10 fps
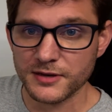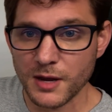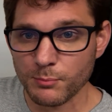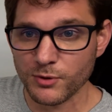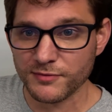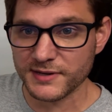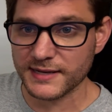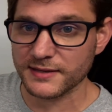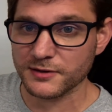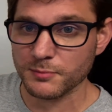the number of
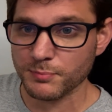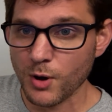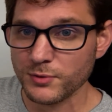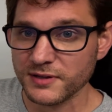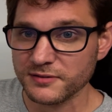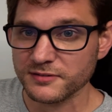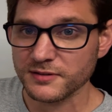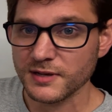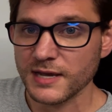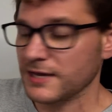connected
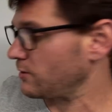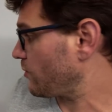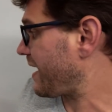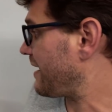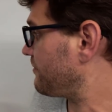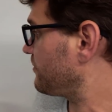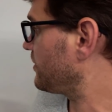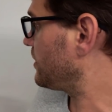components in a graph